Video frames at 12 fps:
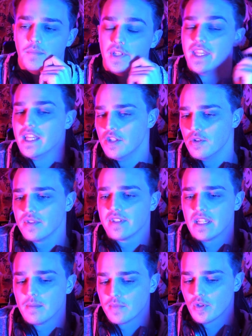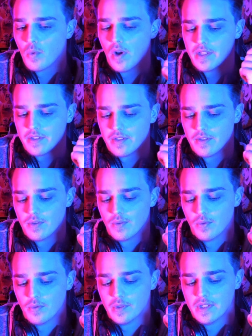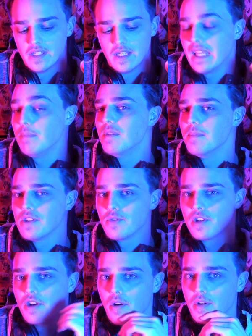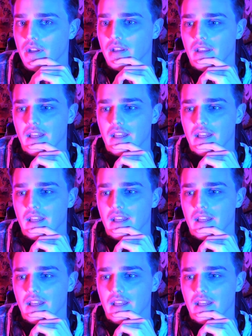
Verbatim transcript: But they do seem to want to keep the mystery going,